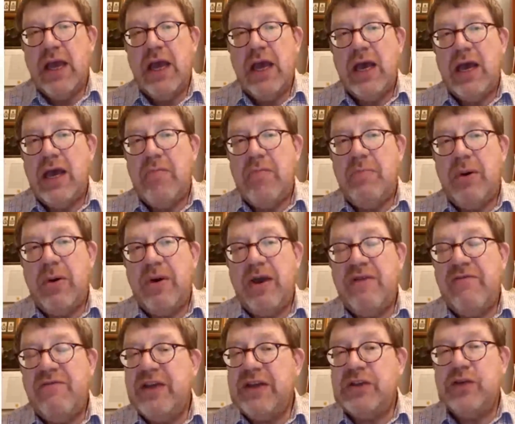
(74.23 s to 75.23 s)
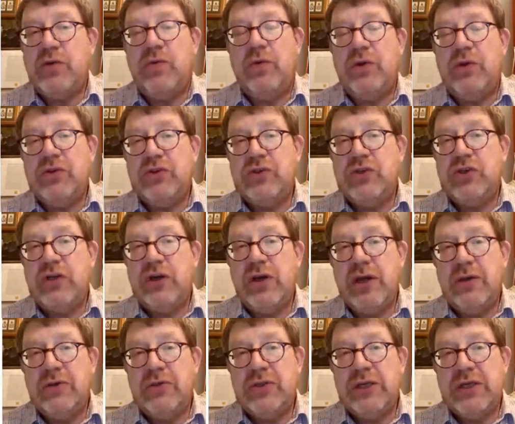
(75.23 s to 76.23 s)
by Victor
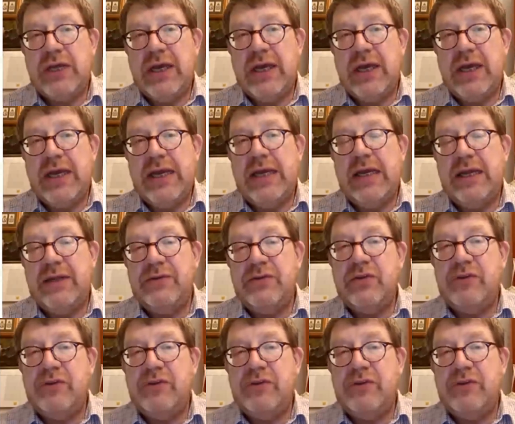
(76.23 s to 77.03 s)
Rothschild in London,